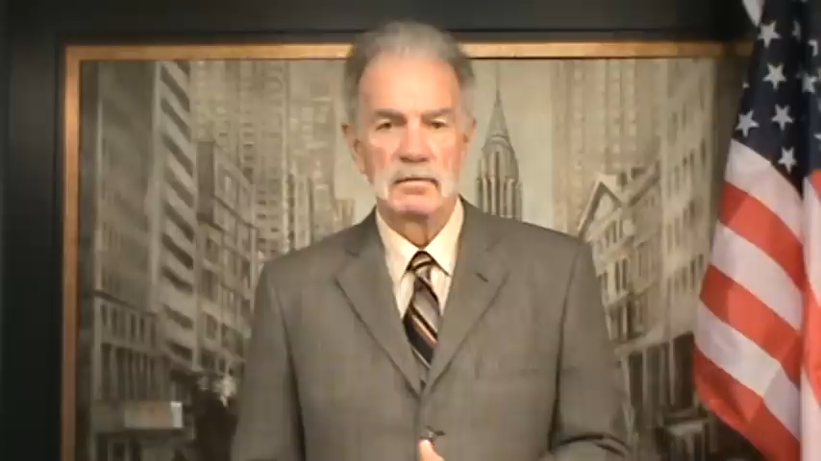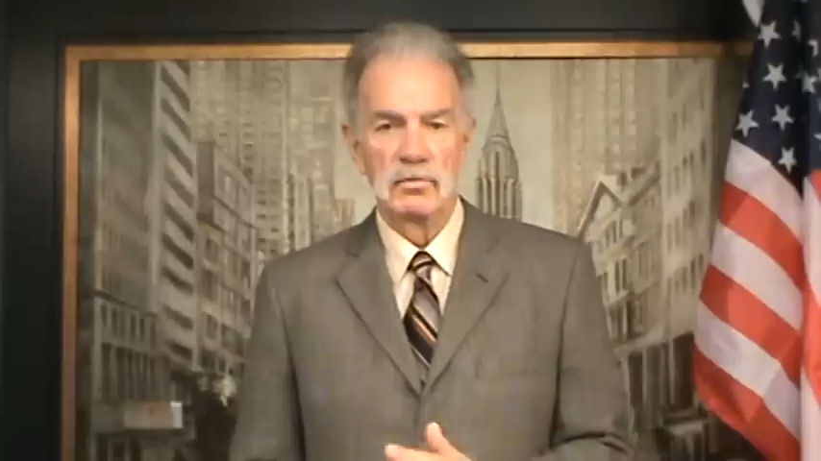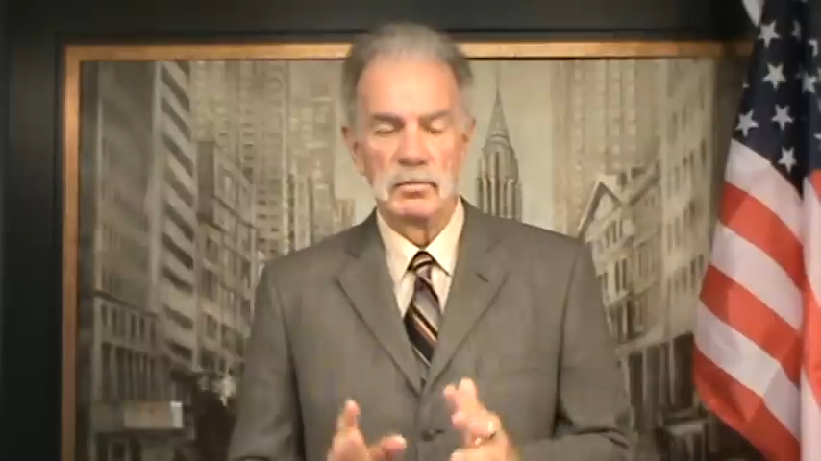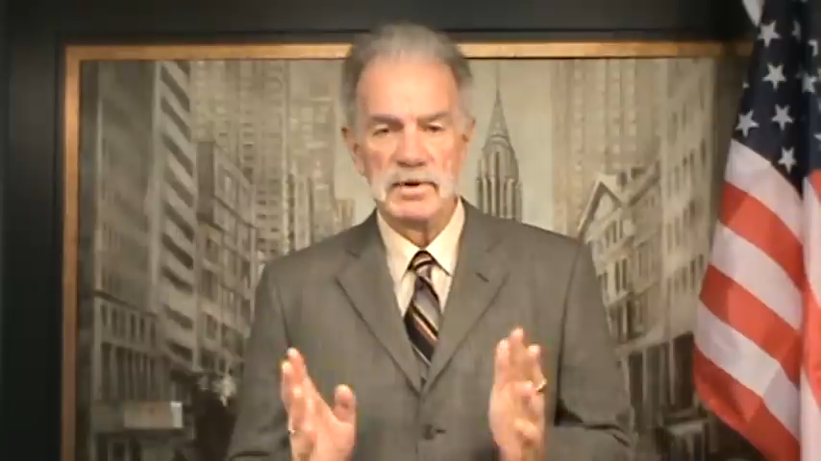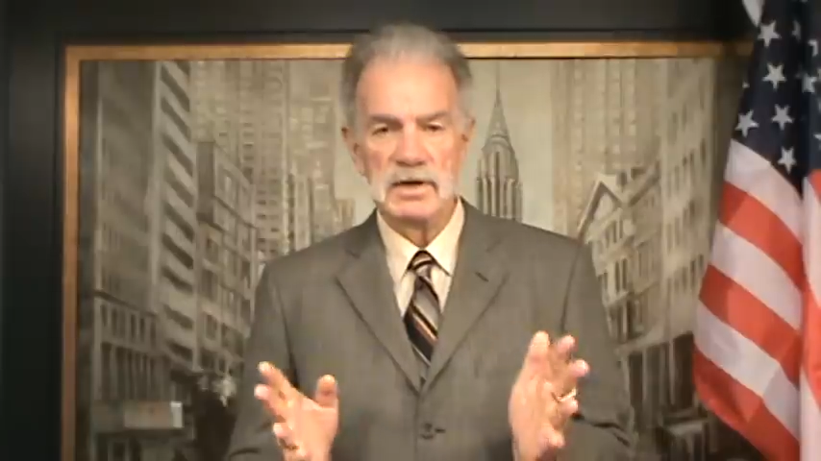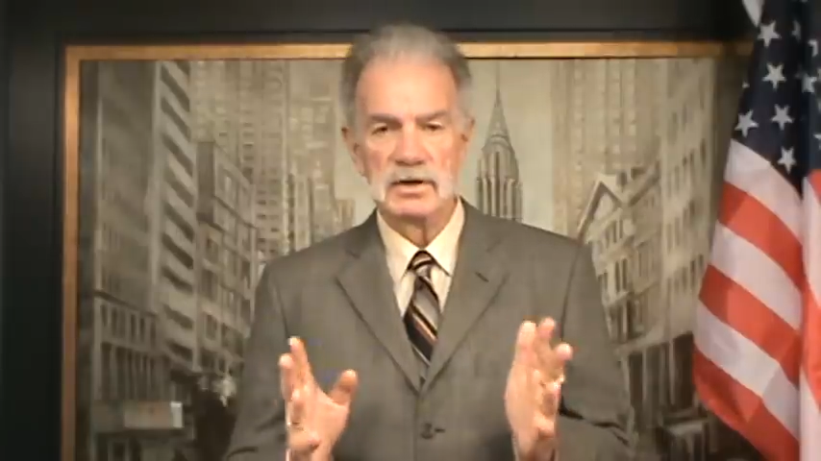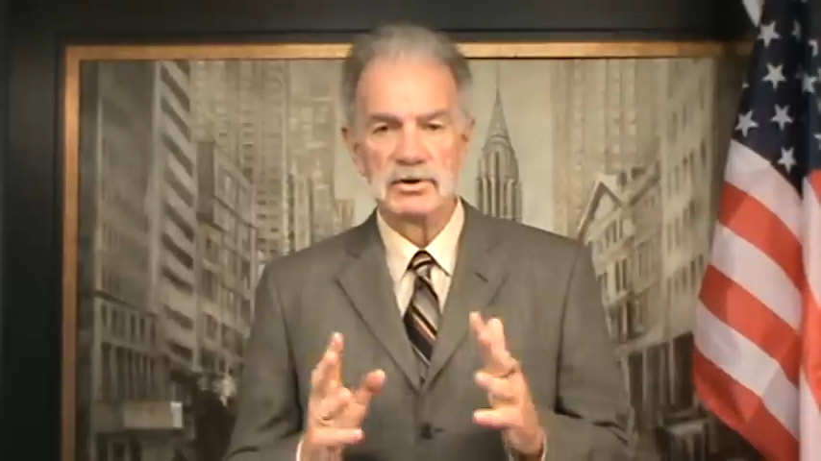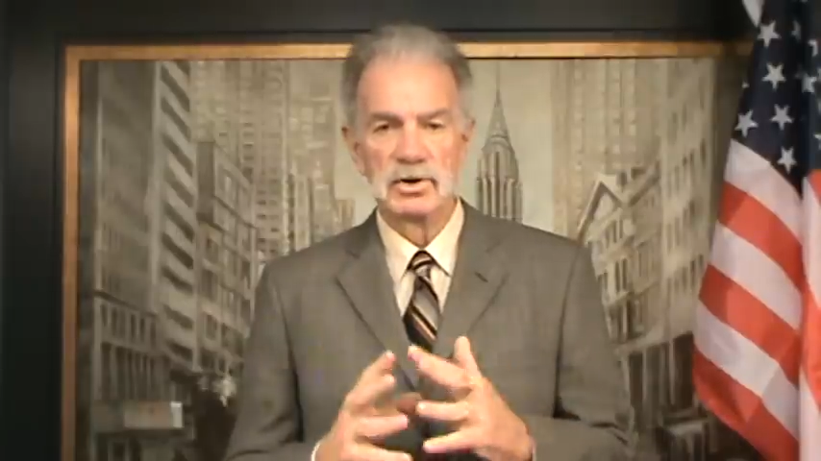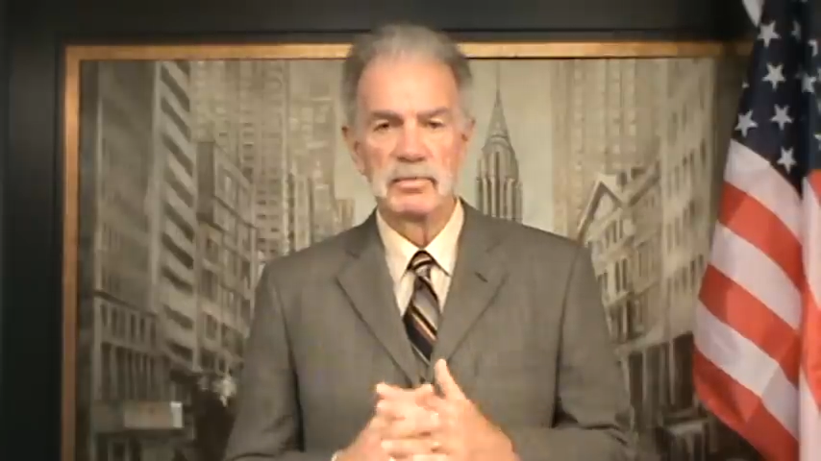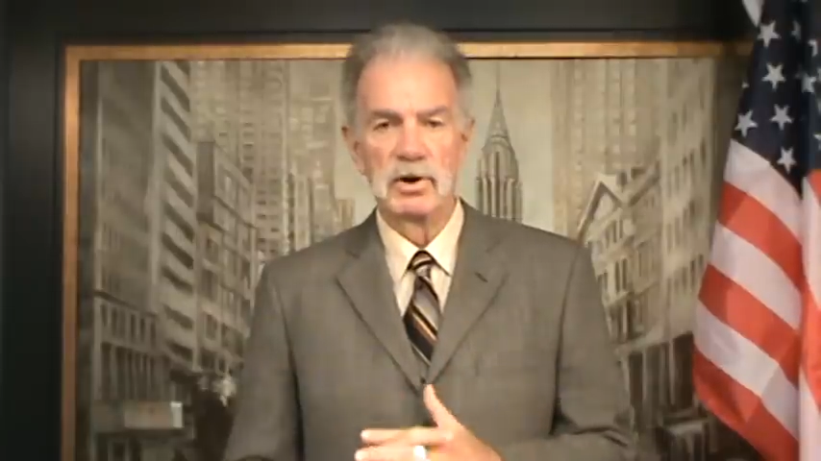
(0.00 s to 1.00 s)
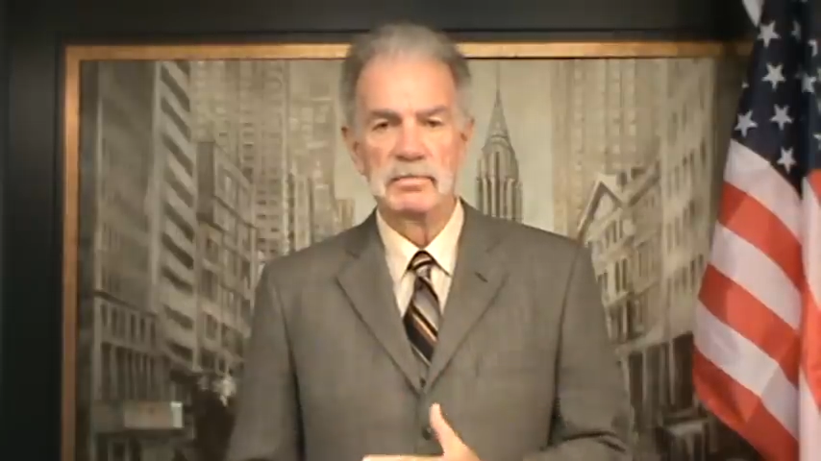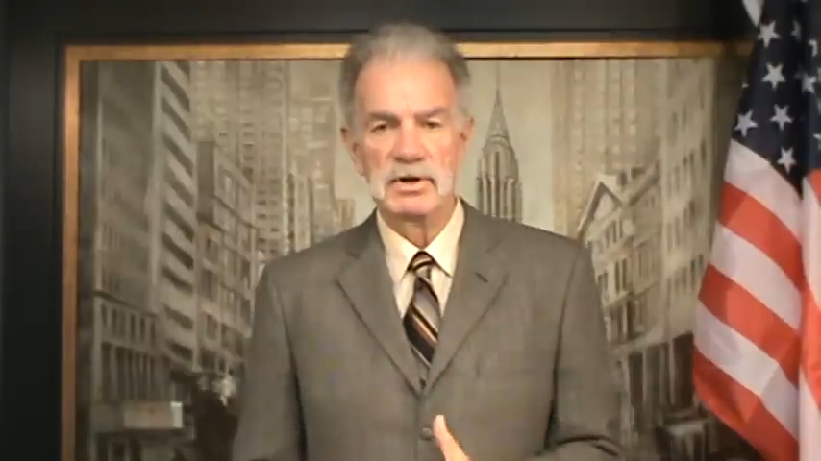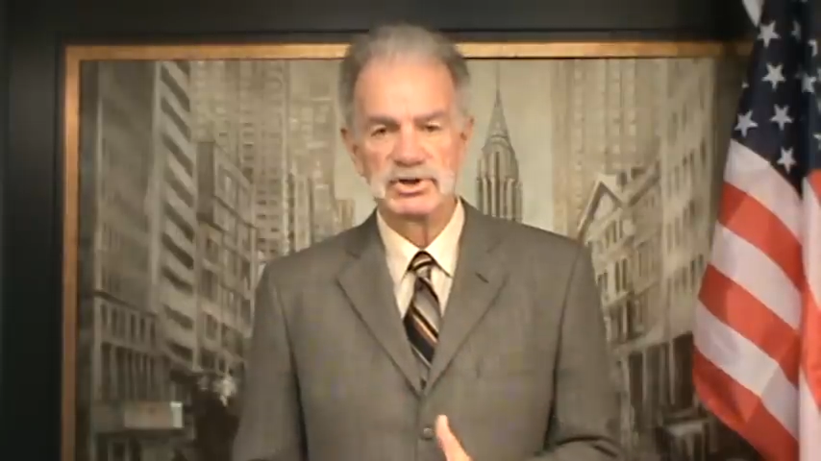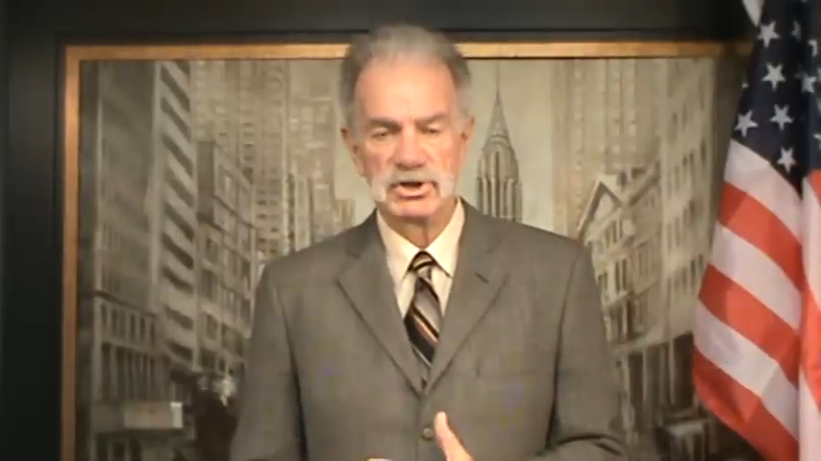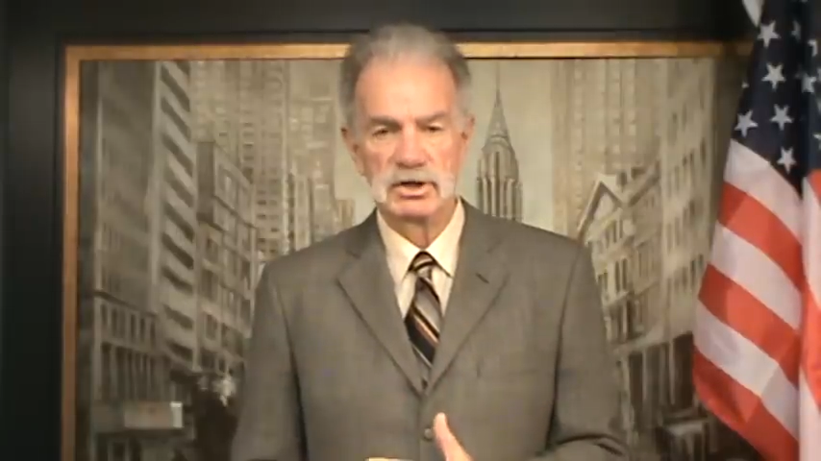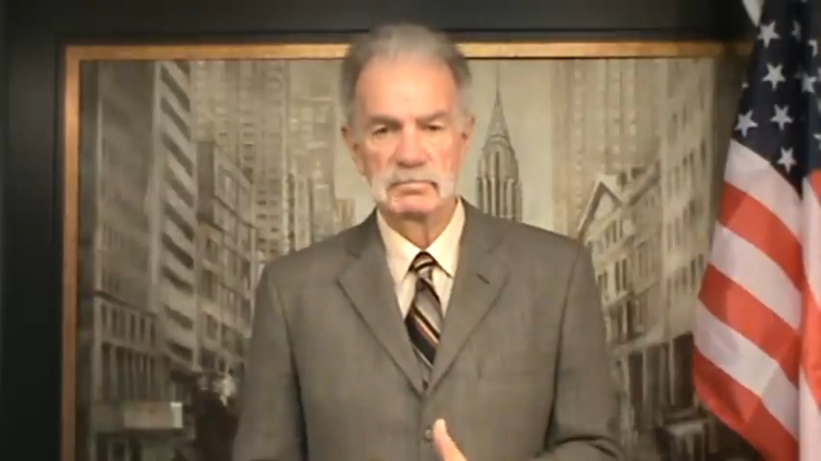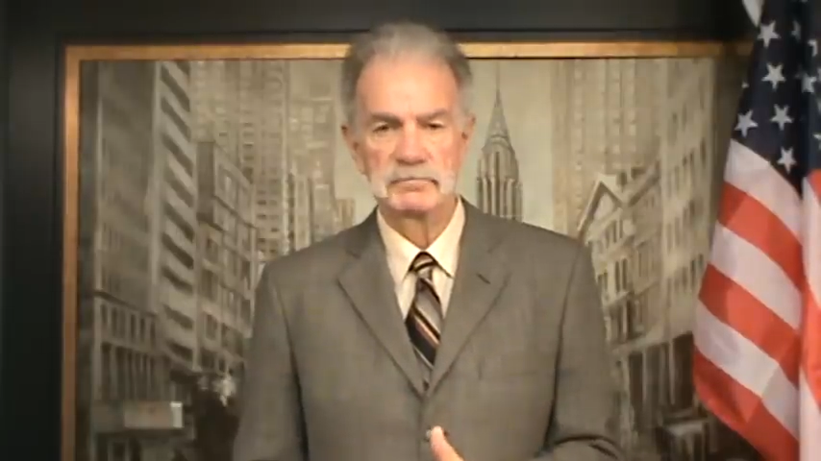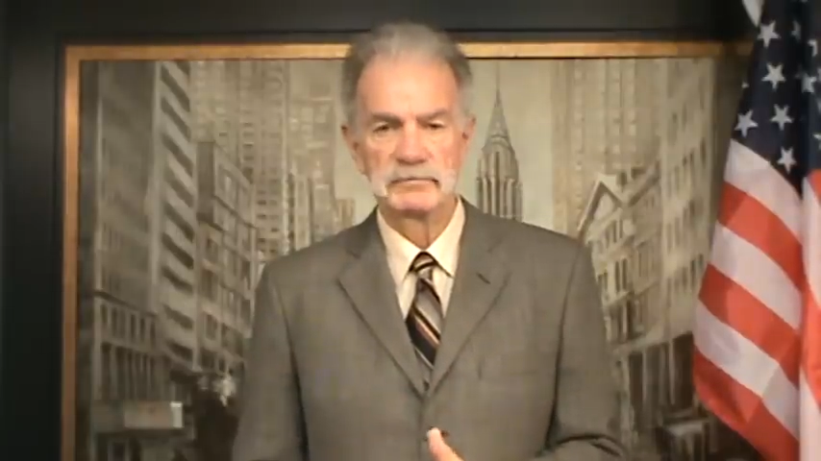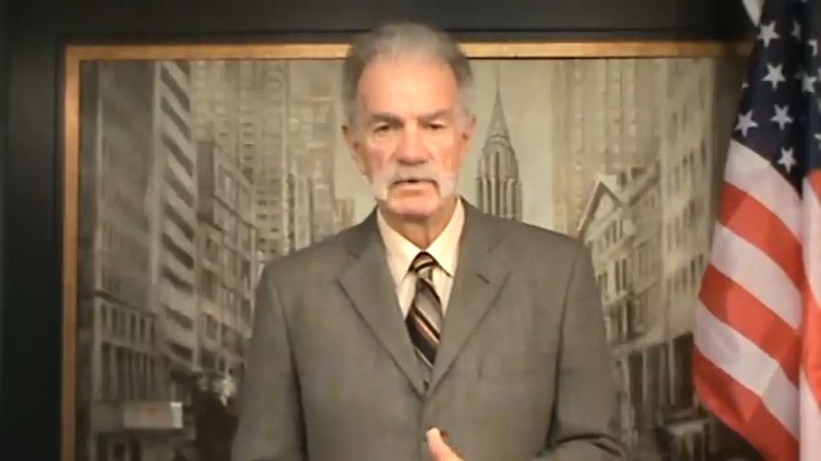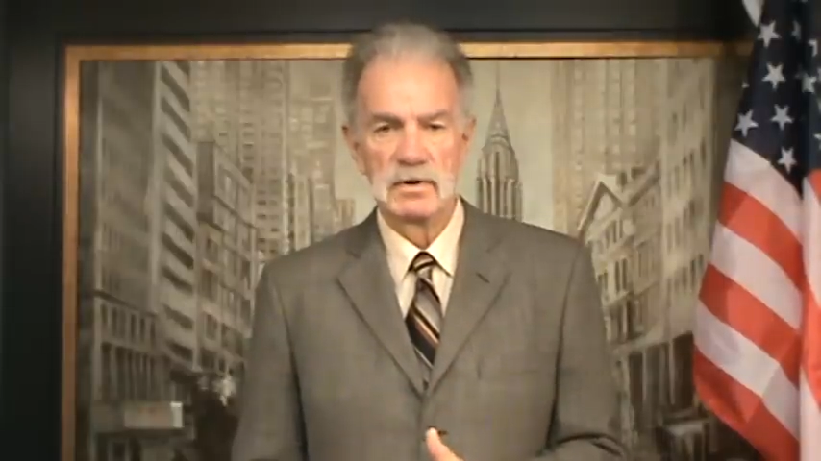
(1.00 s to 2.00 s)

will be in Dearborn, Michigan